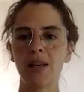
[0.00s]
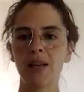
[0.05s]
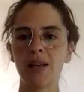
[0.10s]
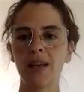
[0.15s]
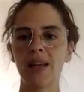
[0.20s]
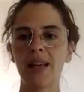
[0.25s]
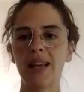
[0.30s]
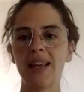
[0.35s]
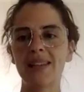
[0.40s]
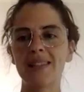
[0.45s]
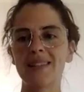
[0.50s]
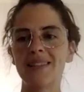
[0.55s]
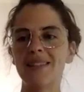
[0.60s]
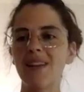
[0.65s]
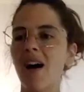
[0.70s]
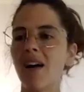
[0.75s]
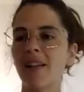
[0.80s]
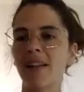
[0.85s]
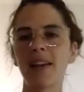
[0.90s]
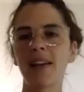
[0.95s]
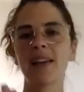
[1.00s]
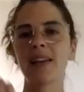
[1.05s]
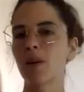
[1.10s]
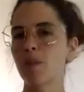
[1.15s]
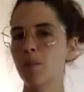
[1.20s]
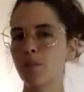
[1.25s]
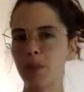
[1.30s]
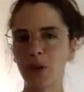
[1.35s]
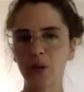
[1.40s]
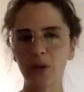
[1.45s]
It's not like in a
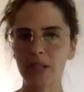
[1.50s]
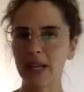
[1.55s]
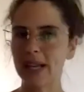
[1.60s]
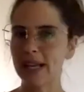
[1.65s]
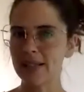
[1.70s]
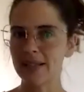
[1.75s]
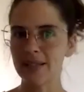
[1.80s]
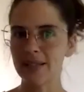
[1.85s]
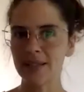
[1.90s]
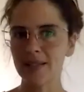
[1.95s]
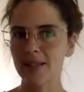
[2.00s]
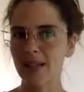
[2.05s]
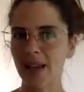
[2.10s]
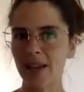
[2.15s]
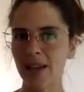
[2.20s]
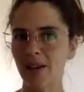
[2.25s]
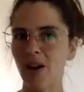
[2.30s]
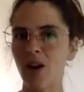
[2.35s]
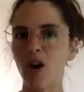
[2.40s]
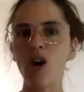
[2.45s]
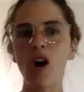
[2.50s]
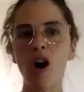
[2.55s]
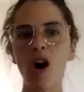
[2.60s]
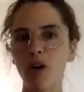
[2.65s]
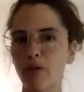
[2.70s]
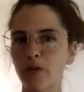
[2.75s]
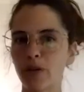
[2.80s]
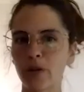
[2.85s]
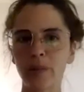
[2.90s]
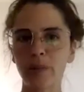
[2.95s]
Bill Gates, like
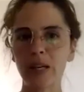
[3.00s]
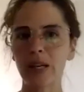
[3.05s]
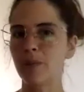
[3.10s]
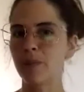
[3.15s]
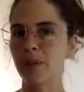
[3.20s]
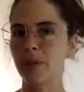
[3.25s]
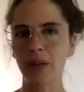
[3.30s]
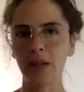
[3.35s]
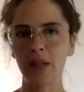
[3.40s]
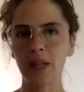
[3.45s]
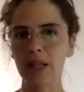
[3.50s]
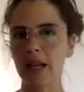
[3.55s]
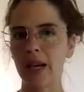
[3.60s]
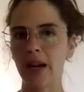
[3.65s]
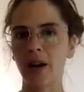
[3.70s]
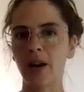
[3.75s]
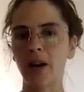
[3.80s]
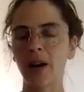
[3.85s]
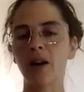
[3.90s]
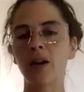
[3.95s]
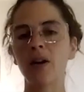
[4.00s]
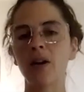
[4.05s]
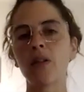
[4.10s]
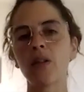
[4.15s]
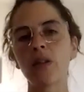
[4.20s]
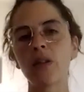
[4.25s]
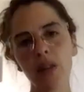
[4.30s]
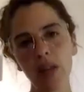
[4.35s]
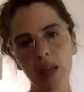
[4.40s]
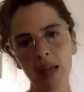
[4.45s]
all for me billionaire
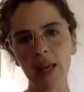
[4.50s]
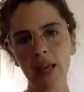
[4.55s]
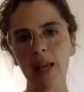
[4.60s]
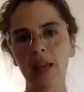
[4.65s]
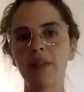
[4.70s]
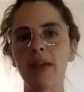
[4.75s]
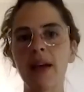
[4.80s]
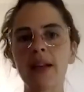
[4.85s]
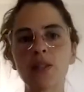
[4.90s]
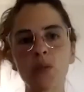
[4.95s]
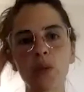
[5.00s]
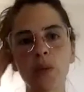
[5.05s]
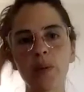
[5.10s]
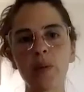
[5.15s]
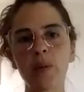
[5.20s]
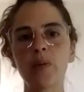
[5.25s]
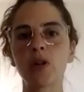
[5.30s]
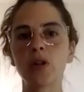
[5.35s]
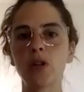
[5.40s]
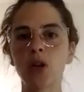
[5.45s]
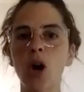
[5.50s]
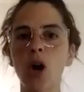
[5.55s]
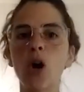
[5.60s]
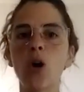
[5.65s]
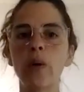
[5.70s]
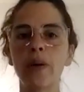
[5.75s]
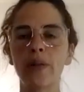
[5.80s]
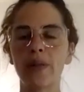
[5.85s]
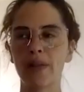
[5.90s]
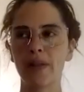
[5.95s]
thing. And that's where people
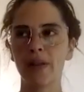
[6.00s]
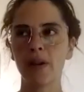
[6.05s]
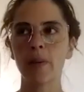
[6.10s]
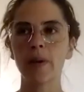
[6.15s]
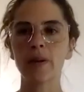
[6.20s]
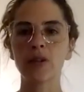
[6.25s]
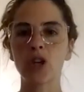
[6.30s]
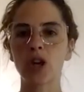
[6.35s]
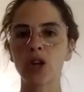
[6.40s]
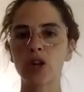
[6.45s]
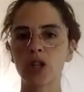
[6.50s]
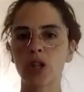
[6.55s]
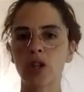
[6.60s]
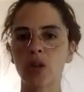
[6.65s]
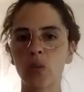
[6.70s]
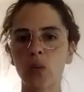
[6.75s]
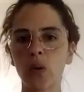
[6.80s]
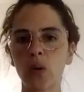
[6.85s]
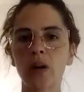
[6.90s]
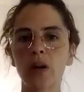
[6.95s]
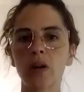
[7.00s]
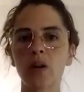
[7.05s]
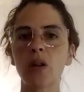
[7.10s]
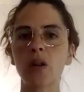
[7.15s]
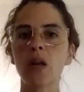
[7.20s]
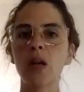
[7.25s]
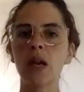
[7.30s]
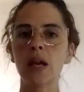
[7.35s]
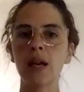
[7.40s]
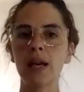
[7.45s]
go when they think about charging their worth.
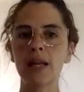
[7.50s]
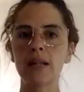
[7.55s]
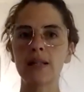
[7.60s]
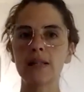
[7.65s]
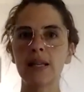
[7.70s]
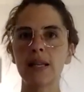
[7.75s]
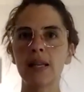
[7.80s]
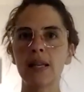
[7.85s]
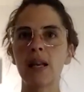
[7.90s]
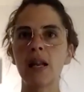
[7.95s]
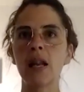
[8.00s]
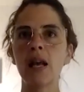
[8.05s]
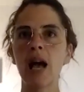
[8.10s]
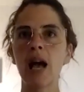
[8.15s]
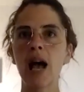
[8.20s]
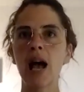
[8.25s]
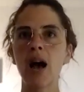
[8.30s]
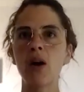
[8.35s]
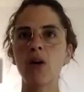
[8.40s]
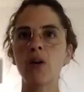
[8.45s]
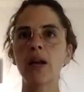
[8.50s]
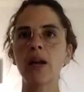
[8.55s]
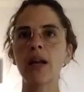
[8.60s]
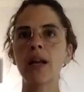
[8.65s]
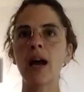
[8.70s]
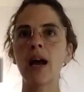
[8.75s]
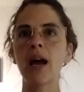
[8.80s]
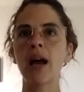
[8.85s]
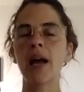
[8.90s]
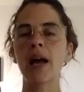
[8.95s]
It's in how
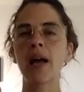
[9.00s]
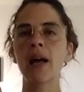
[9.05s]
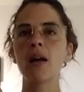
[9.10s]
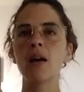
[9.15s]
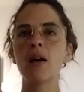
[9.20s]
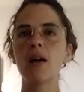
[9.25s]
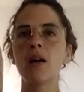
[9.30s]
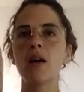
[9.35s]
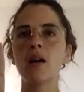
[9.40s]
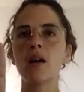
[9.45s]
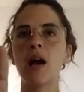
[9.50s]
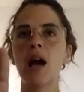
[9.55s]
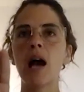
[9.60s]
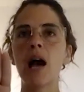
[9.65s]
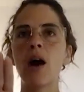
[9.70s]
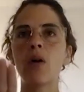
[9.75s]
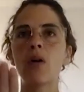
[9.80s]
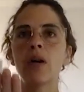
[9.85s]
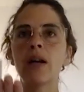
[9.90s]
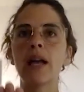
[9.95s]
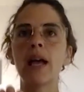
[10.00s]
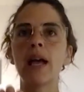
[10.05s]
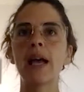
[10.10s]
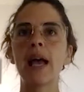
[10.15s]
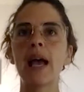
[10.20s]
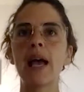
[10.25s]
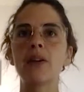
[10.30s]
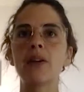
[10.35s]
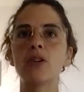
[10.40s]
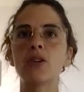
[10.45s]
can I
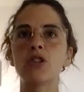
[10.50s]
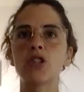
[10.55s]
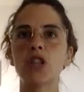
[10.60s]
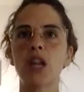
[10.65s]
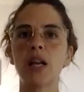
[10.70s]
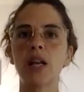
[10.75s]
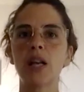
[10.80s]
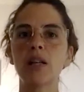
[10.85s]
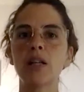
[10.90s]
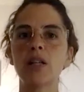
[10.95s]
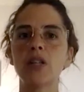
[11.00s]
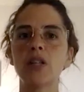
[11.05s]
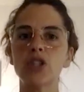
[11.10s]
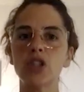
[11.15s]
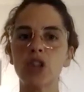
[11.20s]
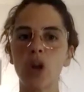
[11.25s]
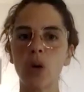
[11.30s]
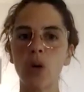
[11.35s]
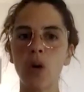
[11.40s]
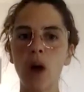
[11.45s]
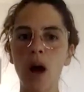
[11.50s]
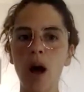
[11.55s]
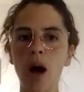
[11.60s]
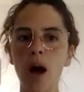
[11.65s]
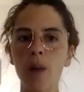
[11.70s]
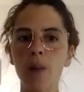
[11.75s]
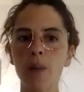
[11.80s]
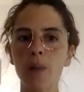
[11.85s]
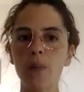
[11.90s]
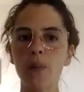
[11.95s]
energetically show
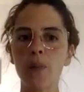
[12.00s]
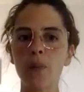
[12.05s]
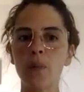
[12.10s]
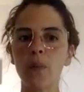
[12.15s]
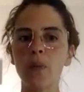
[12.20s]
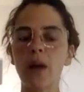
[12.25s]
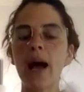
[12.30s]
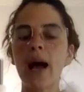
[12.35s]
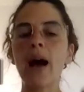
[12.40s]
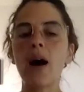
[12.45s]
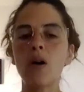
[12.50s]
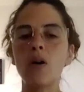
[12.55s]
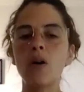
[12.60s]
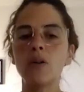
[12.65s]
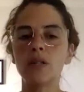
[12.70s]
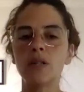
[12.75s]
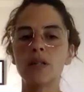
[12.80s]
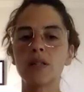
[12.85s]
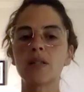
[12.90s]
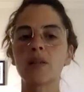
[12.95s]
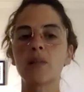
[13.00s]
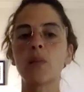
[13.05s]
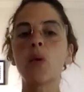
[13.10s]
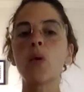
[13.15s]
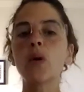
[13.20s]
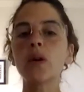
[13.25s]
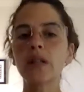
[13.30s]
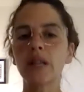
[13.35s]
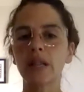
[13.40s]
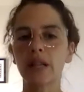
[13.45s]
up held and
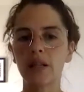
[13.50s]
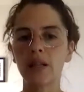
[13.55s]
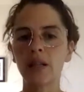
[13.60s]
supported